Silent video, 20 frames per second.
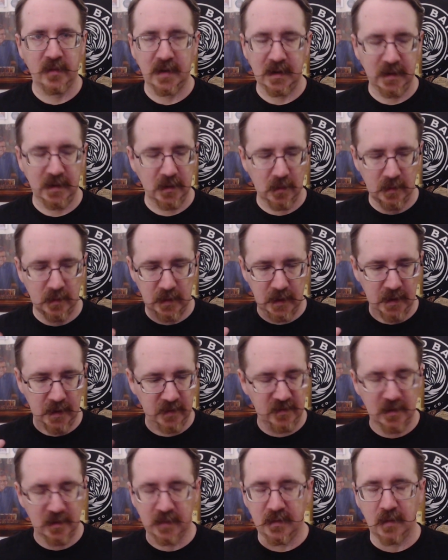I deal with a lot of
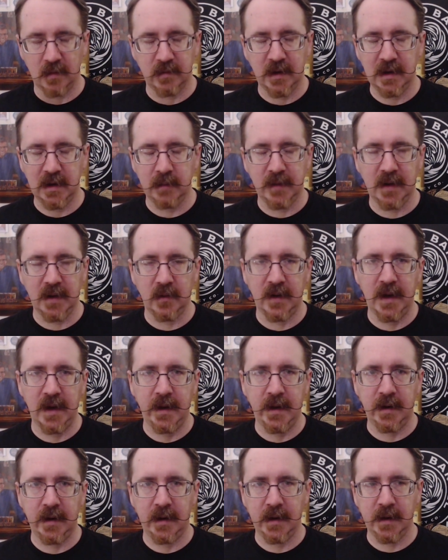stuff already in my own
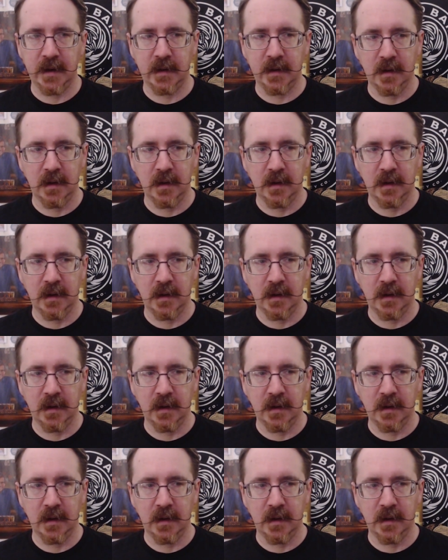head, and